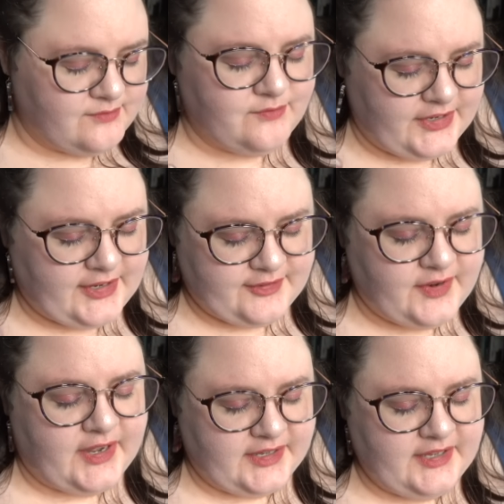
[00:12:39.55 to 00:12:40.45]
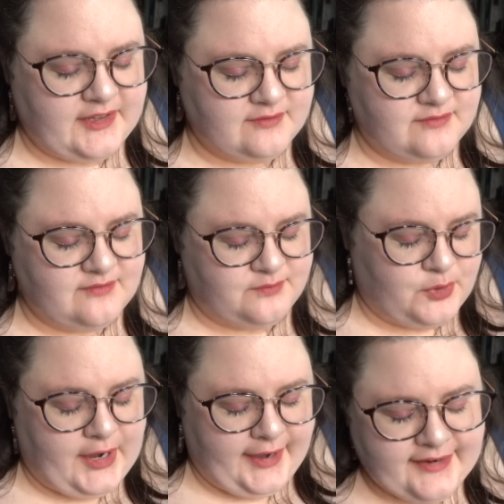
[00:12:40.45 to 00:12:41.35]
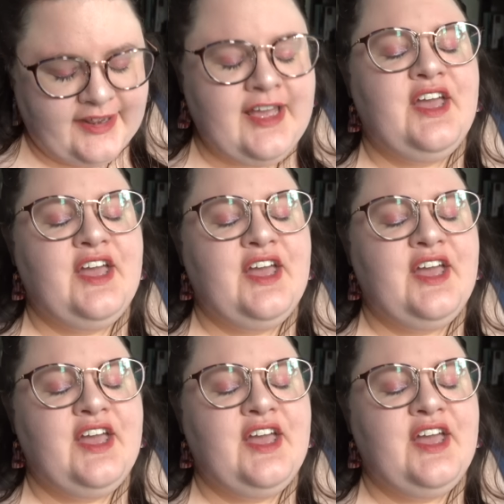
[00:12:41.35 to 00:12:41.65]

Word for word: very foggy brain